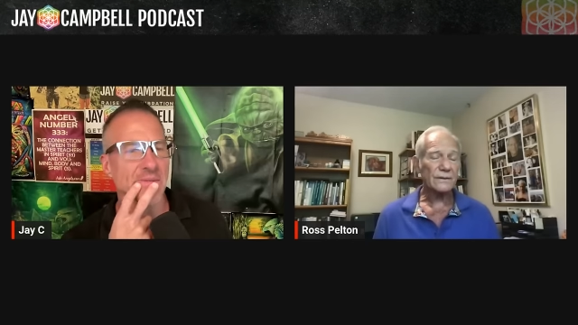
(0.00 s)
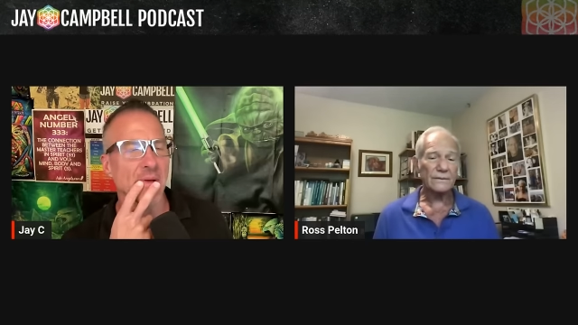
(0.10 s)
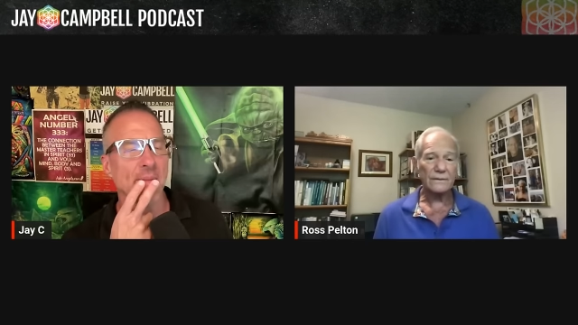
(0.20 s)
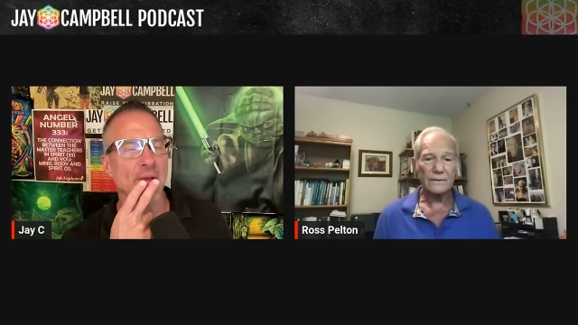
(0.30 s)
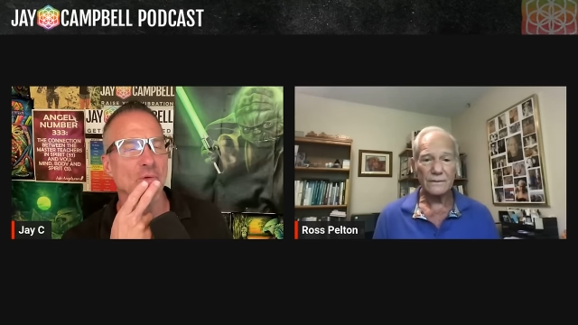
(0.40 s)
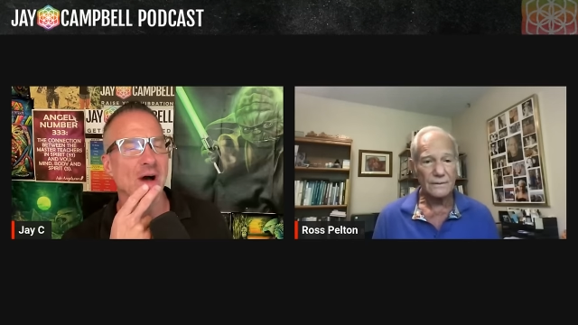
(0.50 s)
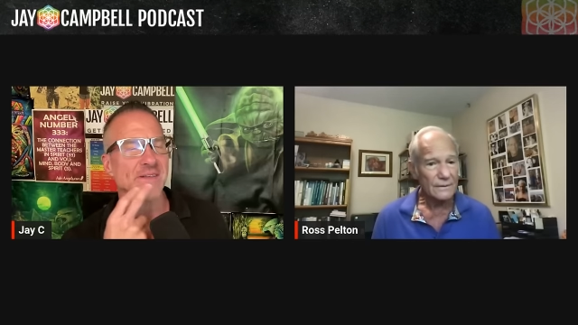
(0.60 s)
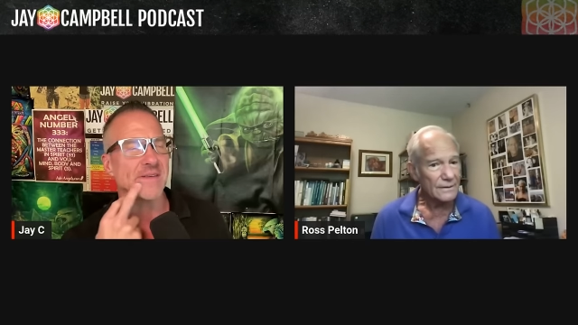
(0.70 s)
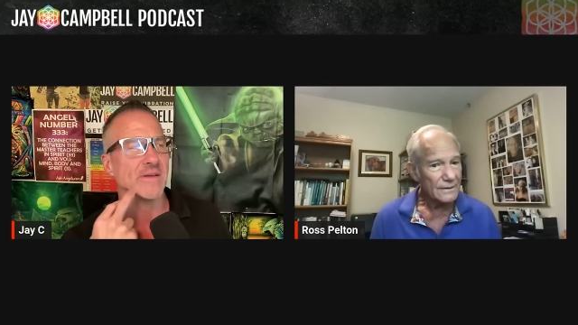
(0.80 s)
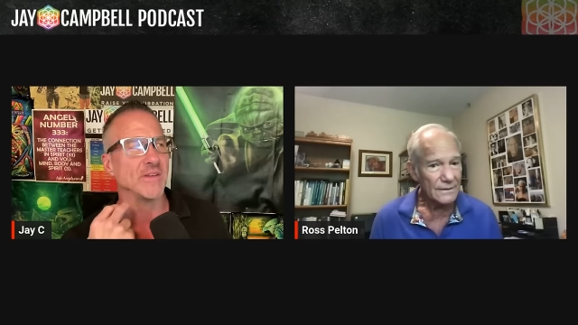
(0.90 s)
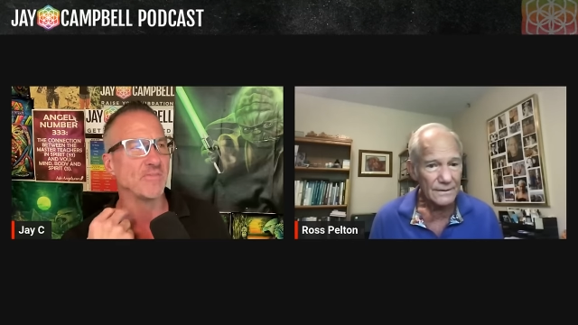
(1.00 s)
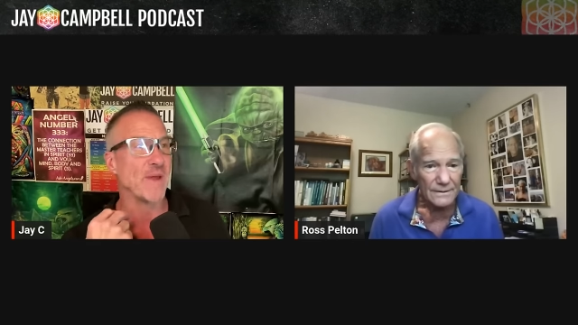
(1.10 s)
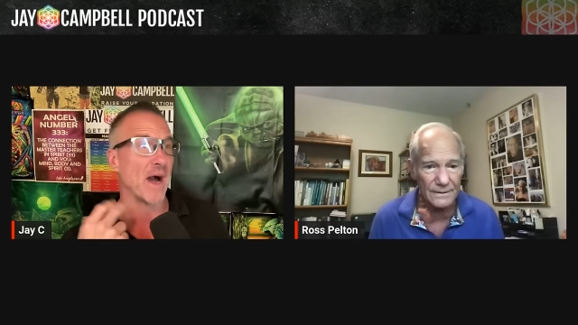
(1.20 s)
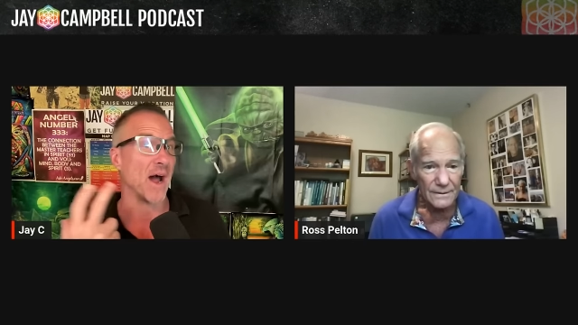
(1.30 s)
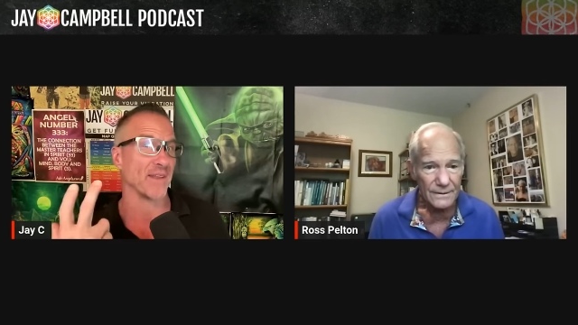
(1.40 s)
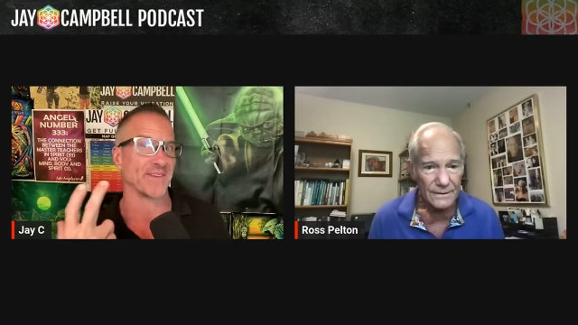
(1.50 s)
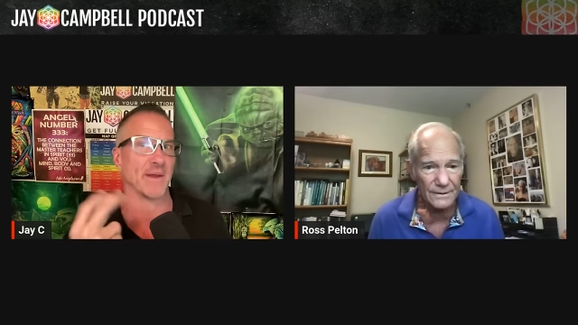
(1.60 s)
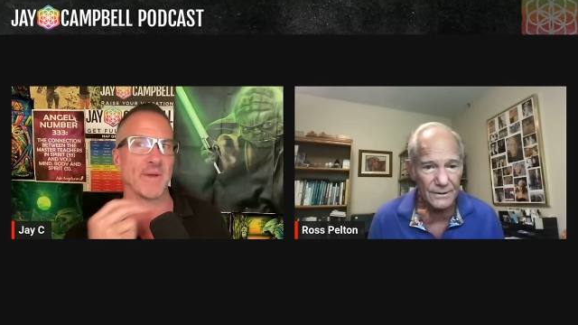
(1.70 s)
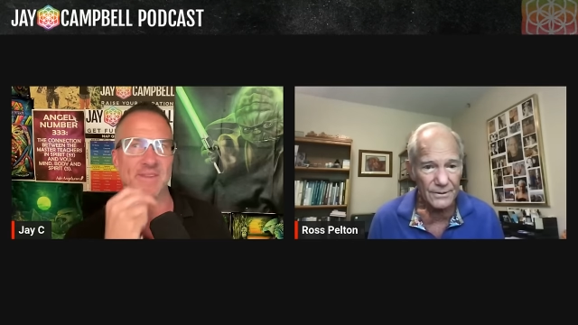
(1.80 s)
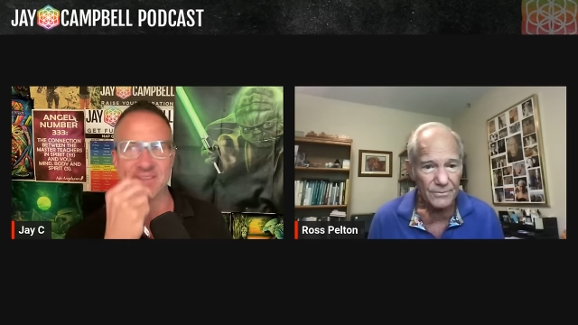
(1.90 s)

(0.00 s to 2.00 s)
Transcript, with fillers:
Speaker 1: I mean, Ross, uh, let's be honest. I mean,